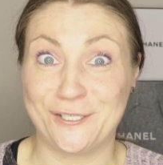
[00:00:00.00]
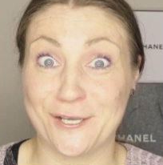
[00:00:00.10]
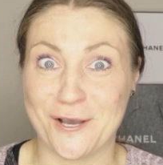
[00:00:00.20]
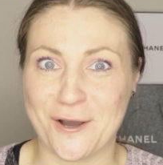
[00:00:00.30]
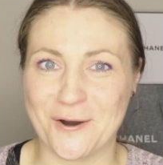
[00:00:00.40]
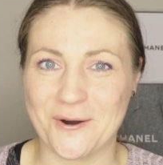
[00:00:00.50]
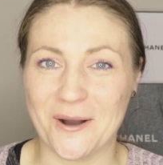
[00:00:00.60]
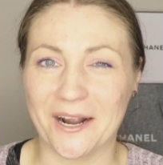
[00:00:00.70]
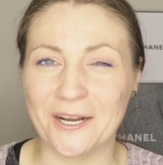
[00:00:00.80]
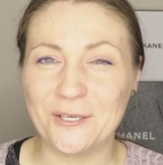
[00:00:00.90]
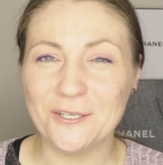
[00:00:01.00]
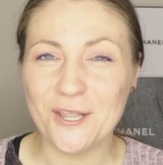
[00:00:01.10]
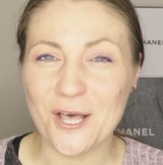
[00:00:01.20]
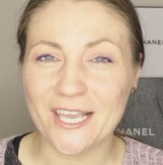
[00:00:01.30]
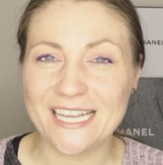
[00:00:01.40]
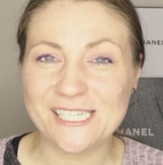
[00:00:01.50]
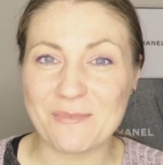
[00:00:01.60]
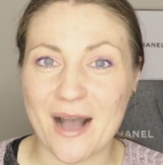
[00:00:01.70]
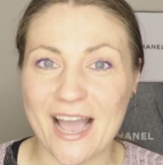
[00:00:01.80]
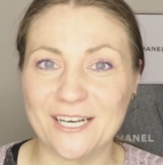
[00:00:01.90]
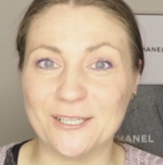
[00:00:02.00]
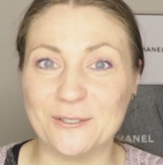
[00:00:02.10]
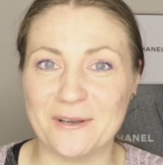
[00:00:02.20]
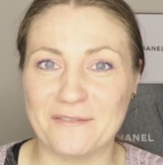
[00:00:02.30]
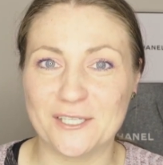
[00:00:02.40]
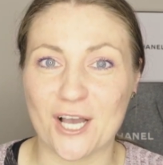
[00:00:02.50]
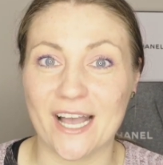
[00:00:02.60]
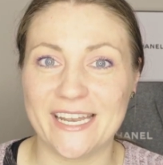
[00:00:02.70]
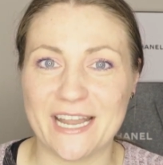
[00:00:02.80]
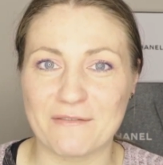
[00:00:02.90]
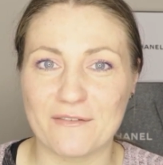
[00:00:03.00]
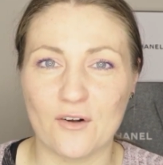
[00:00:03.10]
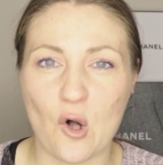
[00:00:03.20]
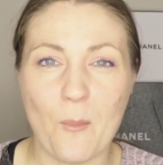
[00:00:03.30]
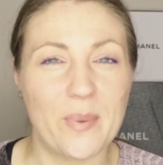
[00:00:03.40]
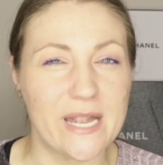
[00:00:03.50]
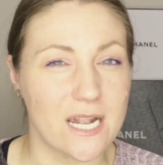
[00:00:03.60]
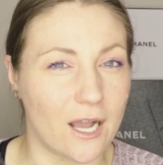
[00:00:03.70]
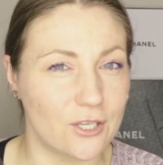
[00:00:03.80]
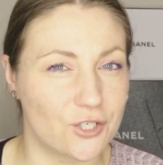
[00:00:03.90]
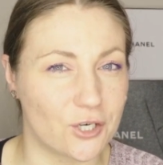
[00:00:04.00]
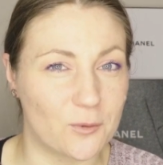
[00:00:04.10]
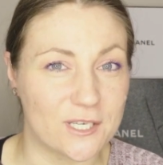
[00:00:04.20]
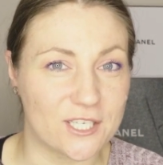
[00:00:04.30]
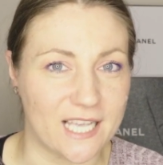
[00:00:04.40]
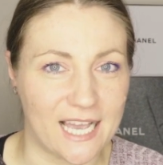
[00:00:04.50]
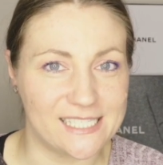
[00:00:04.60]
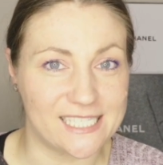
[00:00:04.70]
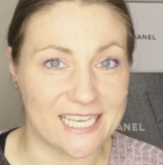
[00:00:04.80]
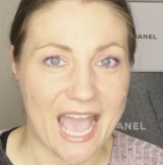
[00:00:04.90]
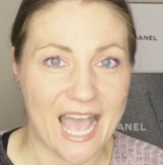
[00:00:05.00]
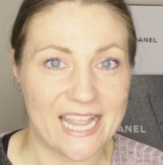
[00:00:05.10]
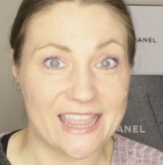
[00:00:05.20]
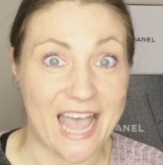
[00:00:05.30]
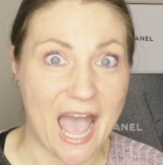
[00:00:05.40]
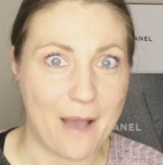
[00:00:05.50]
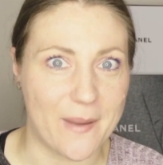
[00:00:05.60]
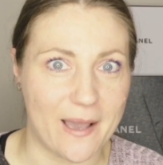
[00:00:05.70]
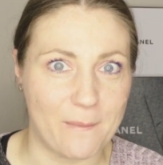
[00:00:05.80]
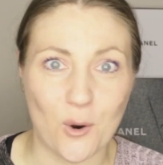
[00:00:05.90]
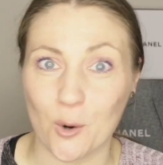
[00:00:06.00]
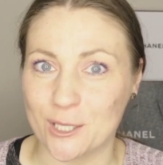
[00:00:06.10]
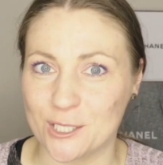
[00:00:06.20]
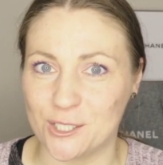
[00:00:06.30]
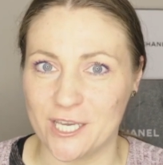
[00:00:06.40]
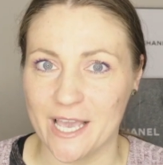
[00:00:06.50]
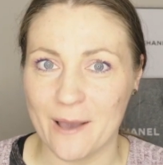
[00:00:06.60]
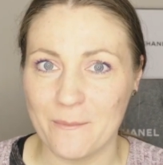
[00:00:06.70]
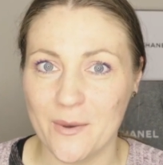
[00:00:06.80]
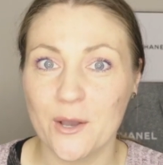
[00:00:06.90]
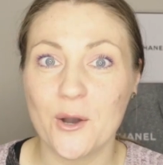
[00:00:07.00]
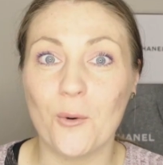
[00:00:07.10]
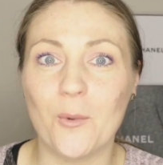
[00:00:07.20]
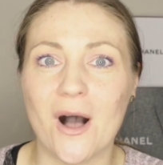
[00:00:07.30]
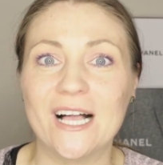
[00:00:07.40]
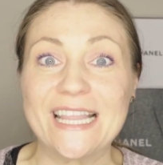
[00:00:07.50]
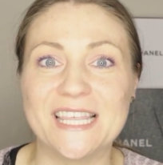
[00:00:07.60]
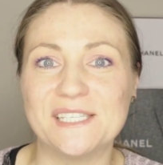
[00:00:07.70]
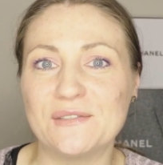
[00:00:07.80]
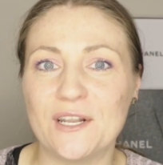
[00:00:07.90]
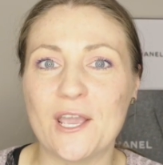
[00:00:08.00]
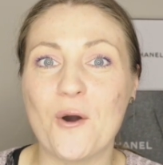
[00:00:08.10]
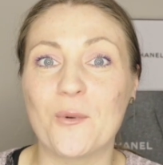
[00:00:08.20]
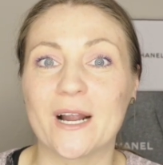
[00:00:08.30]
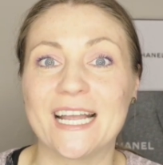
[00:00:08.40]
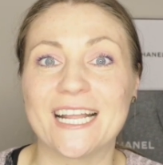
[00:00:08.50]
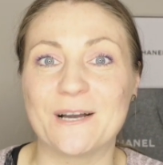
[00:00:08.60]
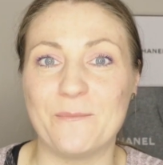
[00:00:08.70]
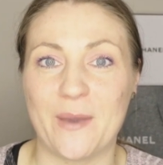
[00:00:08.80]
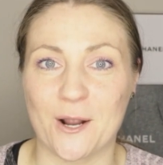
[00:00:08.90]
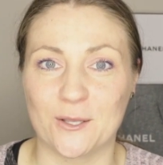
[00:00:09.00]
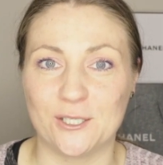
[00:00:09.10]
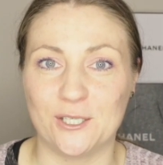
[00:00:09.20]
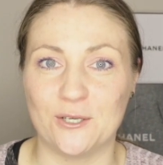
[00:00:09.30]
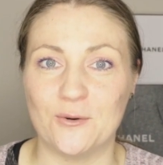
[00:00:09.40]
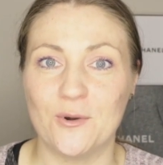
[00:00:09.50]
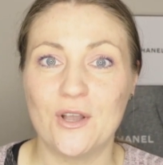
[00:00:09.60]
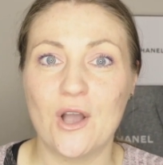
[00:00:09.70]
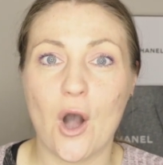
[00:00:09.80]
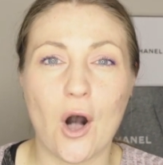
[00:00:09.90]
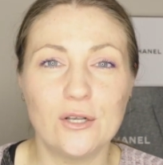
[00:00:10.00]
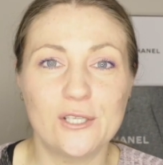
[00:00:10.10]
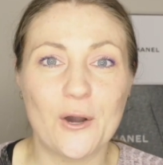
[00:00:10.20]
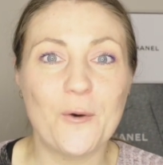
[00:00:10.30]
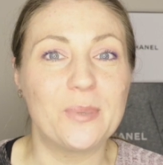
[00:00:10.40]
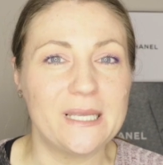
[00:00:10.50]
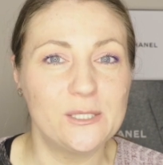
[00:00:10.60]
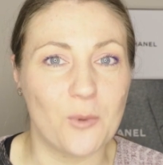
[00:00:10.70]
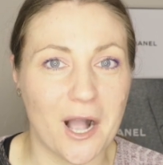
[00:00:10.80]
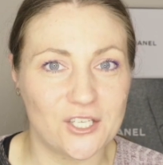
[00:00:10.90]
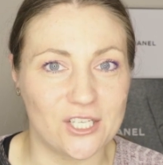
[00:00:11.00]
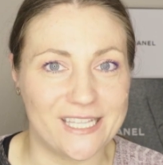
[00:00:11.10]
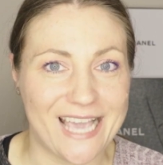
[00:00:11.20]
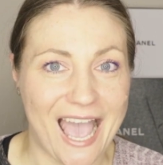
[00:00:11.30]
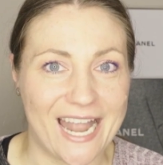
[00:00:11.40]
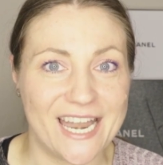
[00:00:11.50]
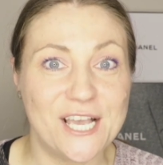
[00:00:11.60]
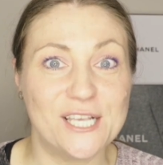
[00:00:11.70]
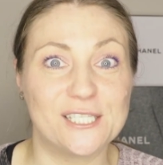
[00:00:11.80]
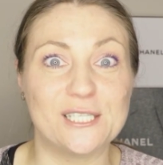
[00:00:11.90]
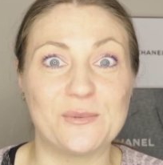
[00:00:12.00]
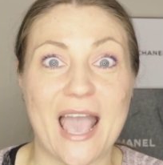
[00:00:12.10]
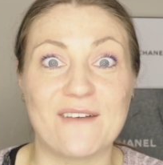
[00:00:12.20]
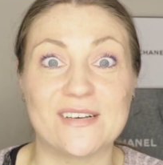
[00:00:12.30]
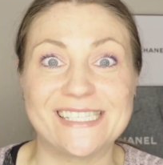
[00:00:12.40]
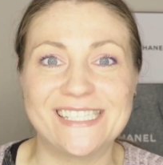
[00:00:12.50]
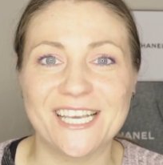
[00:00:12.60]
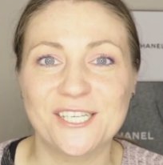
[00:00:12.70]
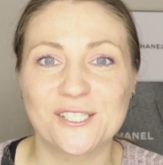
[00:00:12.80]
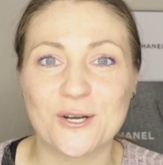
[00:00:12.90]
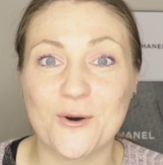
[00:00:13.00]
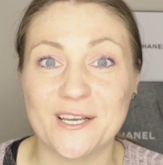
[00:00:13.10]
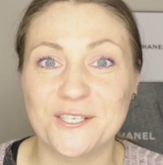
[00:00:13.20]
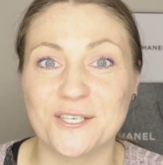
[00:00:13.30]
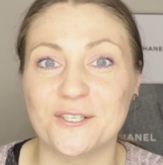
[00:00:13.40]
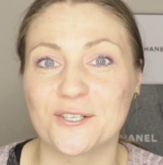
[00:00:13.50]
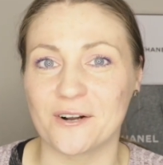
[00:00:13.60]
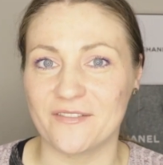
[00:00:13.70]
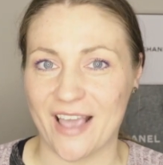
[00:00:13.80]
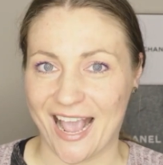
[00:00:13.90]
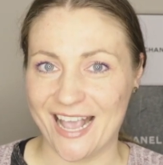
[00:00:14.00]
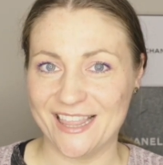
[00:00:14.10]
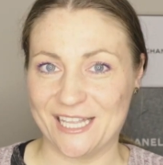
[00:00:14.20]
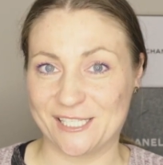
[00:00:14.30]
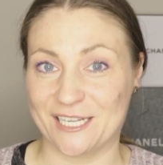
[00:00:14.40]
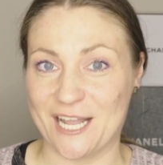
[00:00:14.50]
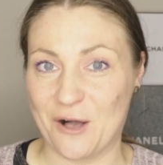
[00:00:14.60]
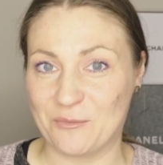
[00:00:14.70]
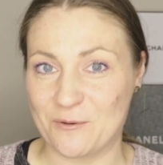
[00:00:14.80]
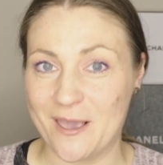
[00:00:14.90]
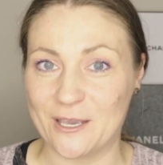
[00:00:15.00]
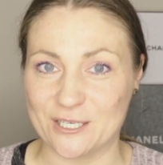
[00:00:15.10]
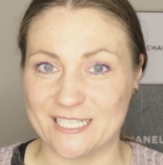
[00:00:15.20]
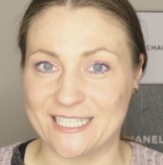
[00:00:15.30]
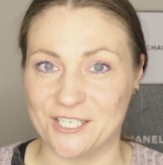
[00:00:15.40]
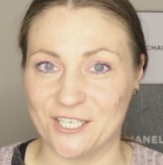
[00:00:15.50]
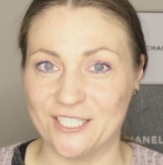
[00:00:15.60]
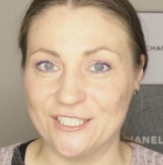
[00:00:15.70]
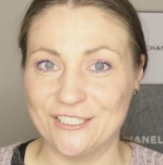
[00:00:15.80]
So, are you looking to buy a Louis Vuitton Neverfull but not sure which size to get, the MM or the GM? Well, in this video, we're gonna compare the two. Also, please watch till the end, since we have a 6-question survey that's gonna help you make your decision.